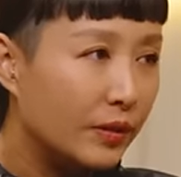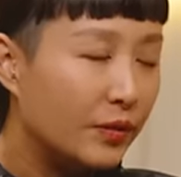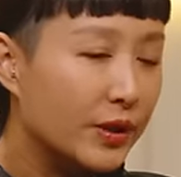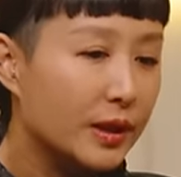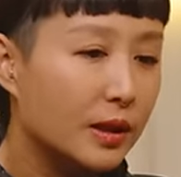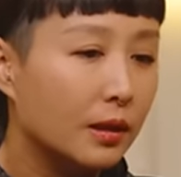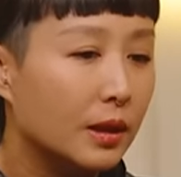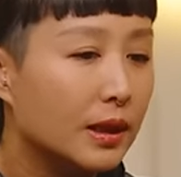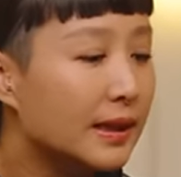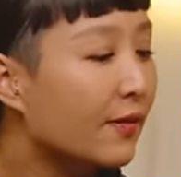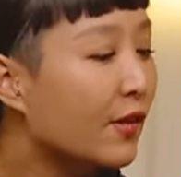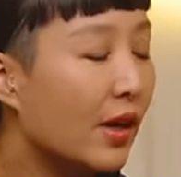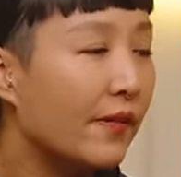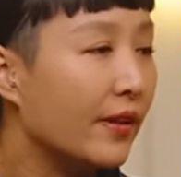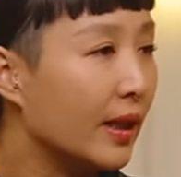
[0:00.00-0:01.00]
physical, because I've
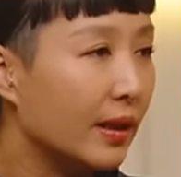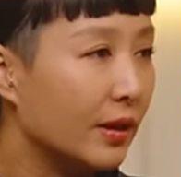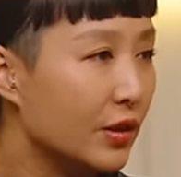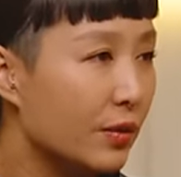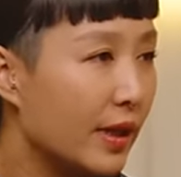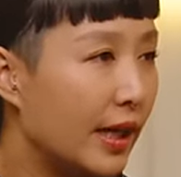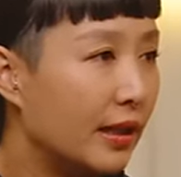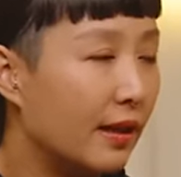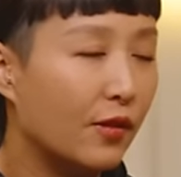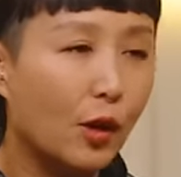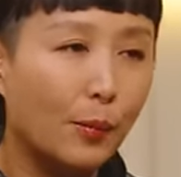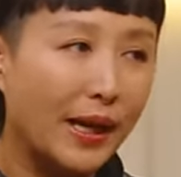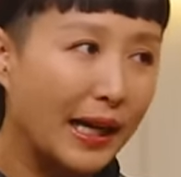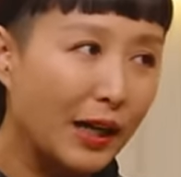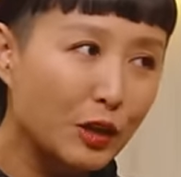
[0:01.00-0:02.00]
got everything else, right? I've got
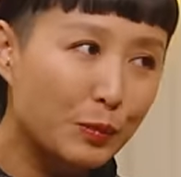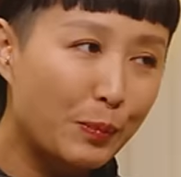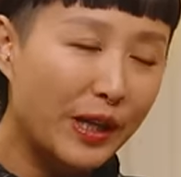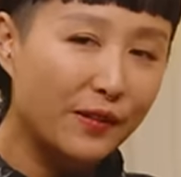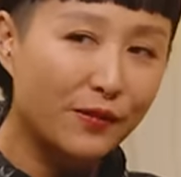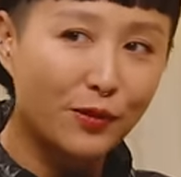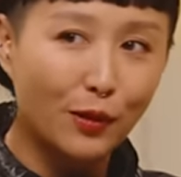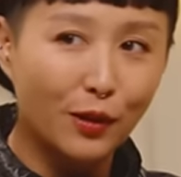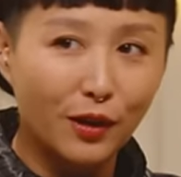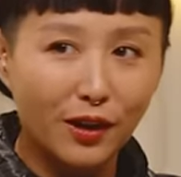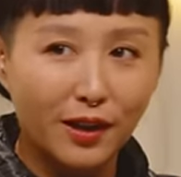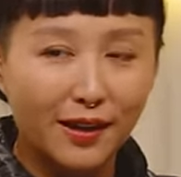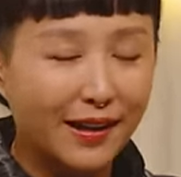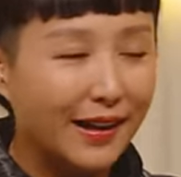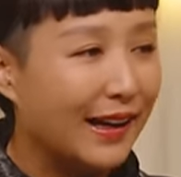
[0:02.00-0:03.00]
my house paid for,
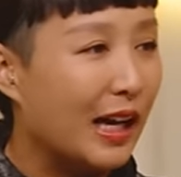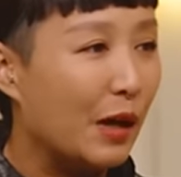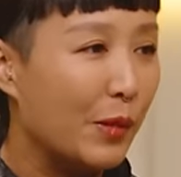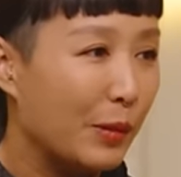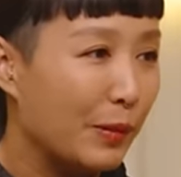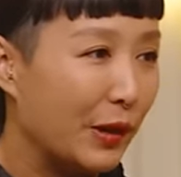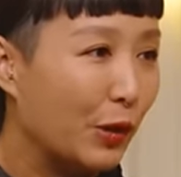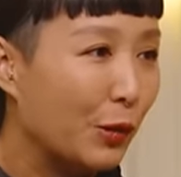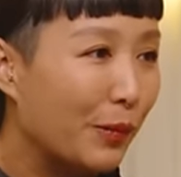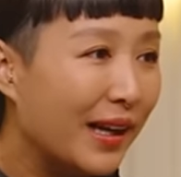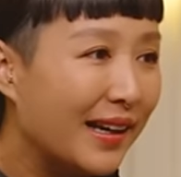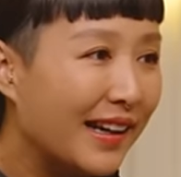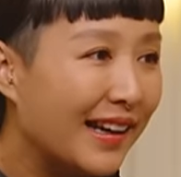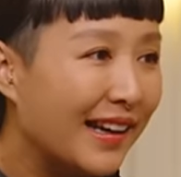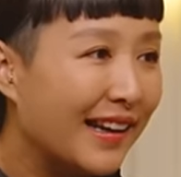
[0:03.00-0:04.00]
I make my own
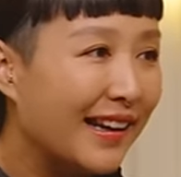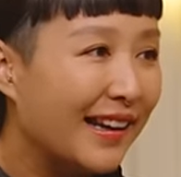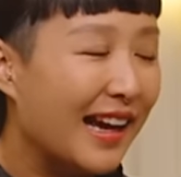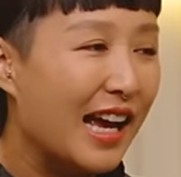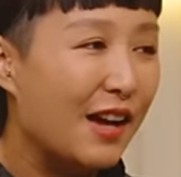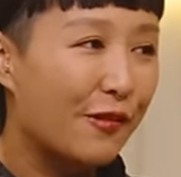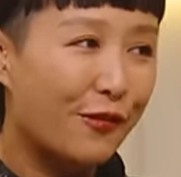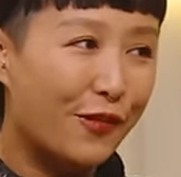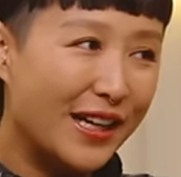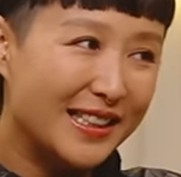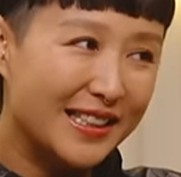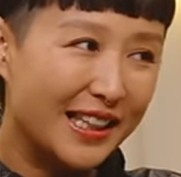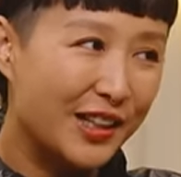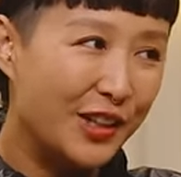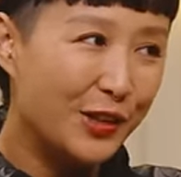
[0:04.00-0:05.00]
money, I have friends
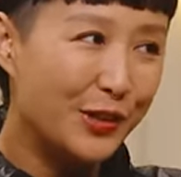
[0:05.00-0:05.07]
like you